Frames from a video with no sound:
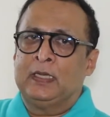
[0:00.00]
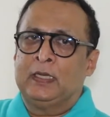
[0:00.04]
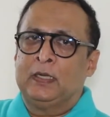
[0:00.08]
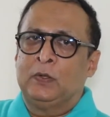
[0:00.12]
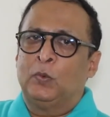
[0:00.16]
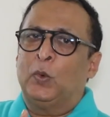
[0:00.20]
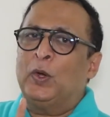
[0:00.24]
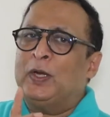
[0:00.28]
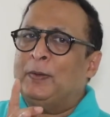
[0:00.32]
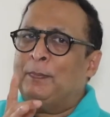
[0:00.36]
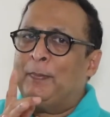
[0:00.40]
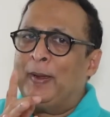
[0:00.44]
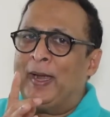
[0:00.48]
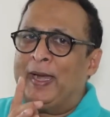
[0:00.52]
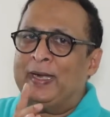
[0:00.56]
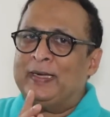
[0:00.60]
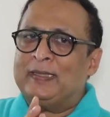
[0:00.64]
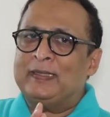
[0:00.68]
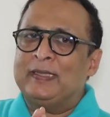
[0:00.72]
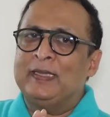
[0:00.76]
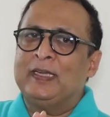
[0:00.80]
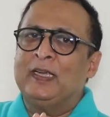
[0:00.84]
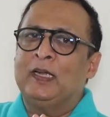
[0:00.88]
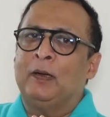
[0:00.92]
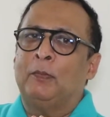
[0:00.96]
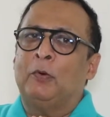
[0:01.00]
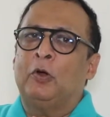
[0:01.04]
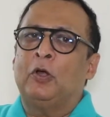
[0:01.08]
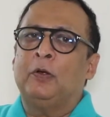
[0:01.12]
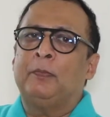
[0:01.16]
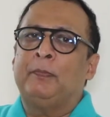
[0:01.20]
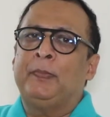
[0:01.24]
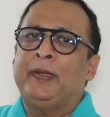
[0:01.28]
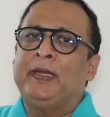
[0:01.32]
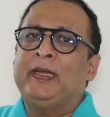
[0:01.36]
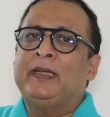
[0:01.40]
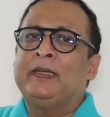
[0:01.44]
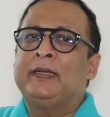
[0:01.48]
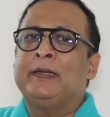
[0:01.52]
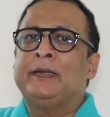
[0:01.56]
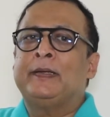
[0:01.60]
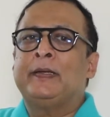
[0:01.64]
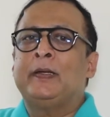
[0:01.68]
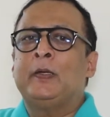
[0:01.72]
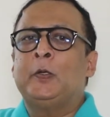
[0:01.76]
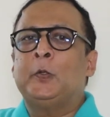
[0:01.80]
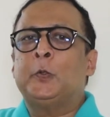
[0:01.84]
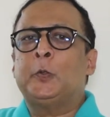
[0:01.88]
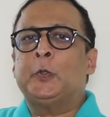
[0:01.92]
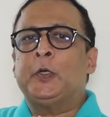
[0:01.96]
One bad thing about being
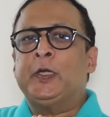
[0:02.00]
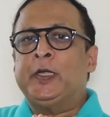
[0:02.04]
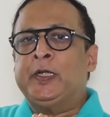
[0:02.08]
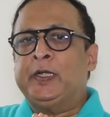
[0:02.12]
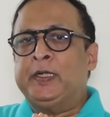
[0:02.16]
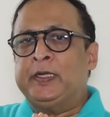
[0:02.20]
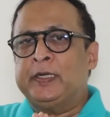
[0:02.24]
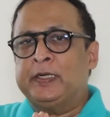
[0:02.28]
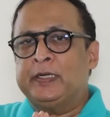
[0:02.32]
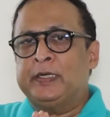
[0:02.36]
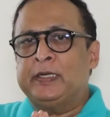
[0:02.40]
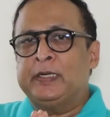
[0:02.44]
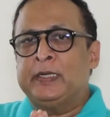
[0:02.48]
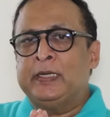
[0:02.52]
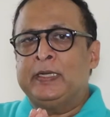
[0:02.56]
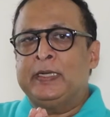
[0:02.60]
detail oriented